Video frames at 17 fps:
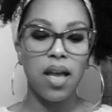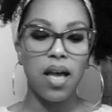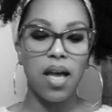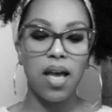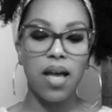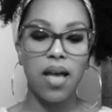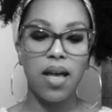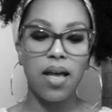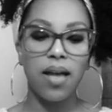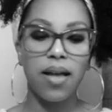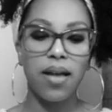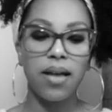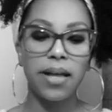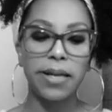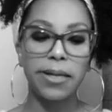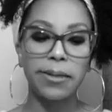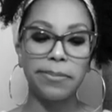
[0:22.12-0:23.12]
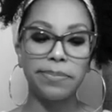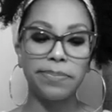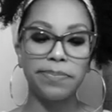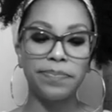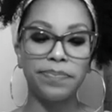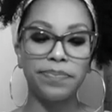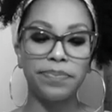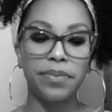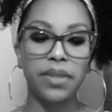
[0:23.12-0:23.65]

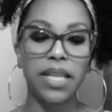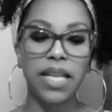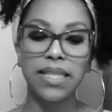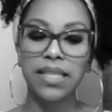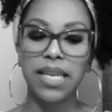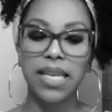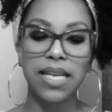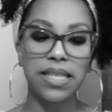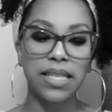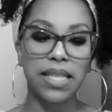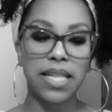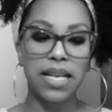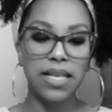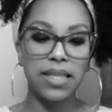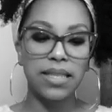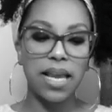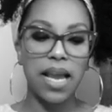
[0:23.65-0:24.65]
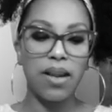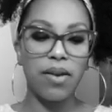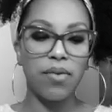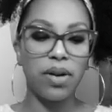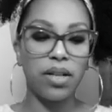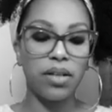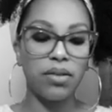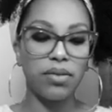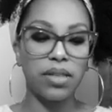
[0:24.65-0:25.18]
Let's get into this. I don't
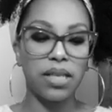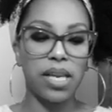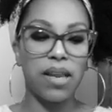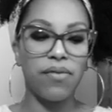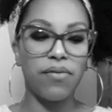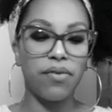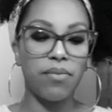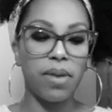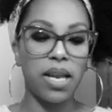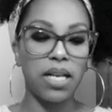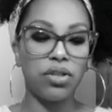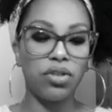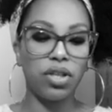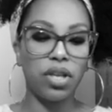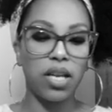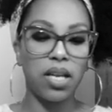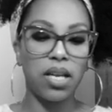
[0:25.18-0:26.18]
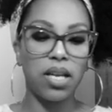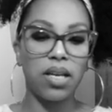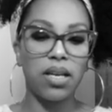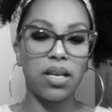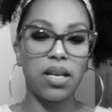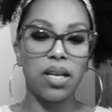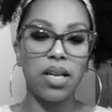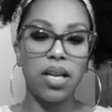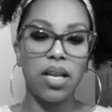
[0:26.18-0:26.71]
want to lose any information.